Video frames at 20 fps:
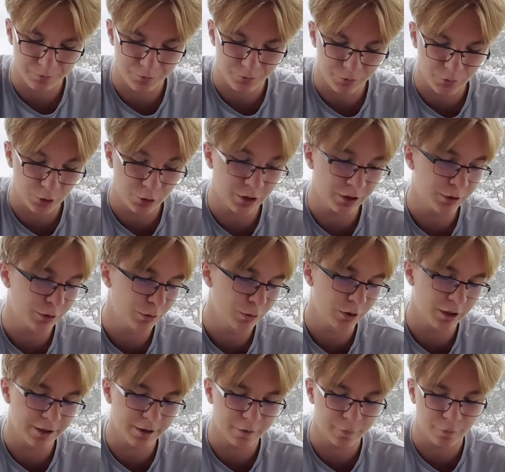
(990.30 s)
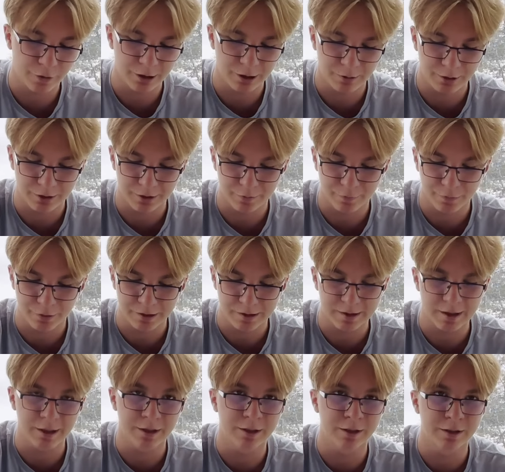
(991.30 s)
You can do like funny things.
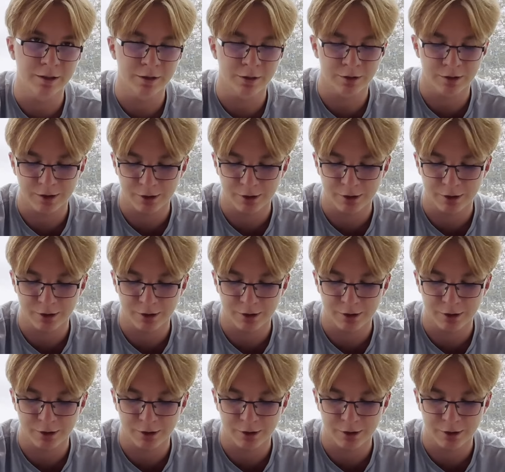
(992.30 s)
I did it on